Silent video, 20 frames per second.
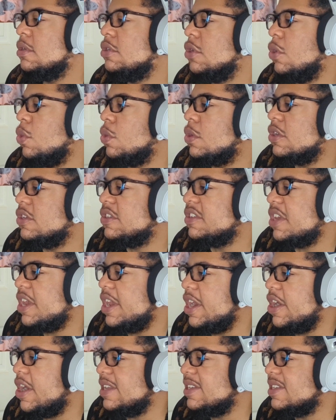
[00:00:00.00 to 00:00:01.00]
Joker's
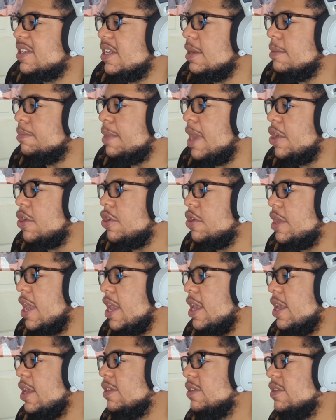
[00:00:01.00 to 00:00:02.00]
hair has some better
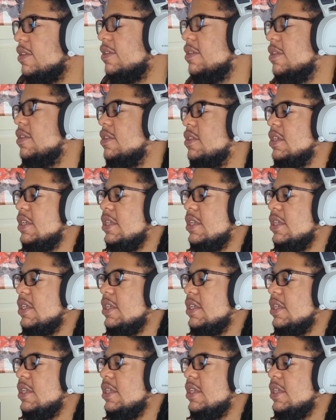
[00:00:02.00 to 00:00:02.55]
days.